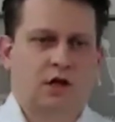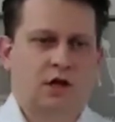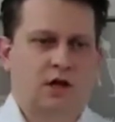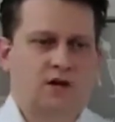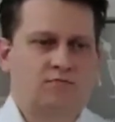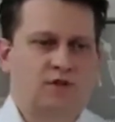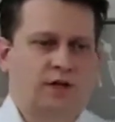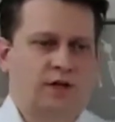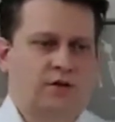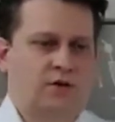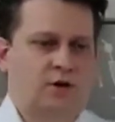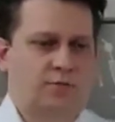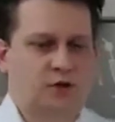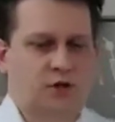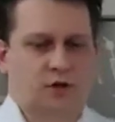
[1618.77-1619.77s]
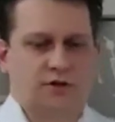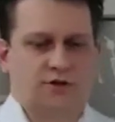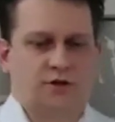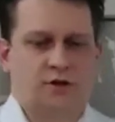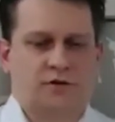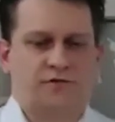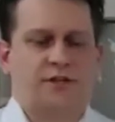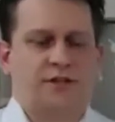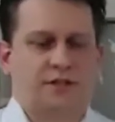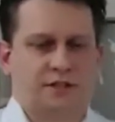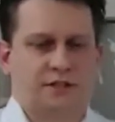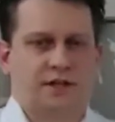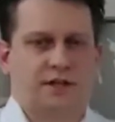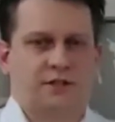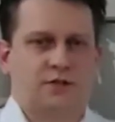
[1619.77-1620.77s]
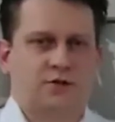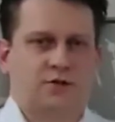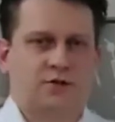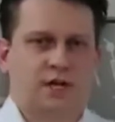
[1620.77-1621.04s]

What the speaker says: like optical surface scans or